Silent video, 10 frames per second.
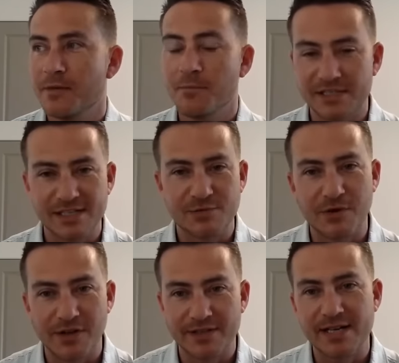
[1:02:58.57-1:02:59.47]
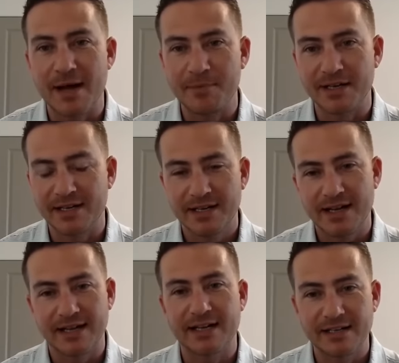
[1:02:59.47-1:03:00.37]
But since we're on the topic,
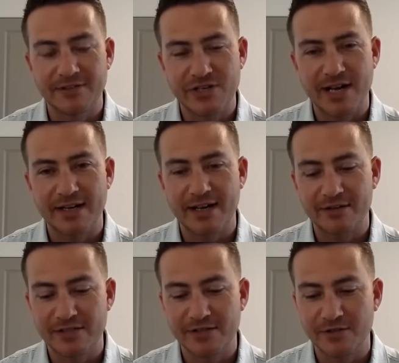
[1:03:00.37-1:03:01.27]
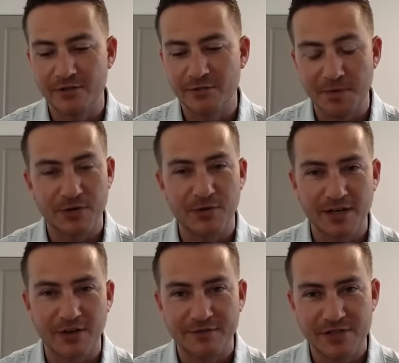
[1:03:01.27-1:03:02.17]
I got to give a shout out to Bitcoin
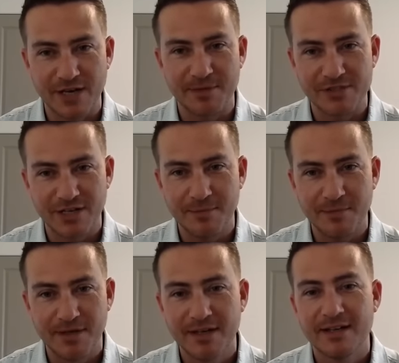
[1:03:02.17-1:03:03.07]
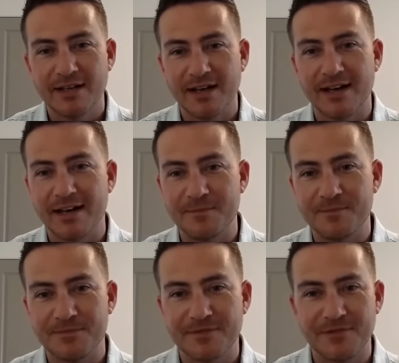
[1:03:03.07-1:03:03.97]
Golf Championship.
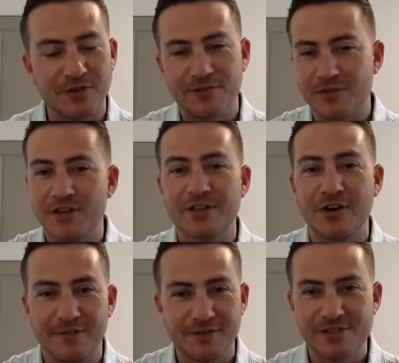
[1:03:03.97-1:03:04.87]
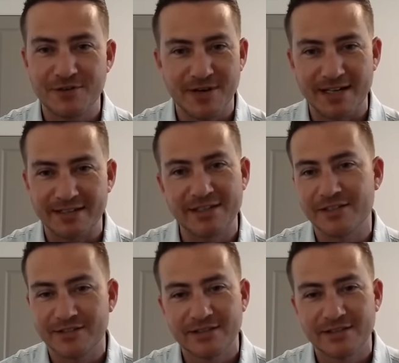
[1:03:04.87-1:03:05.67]
For all the golfers who are out there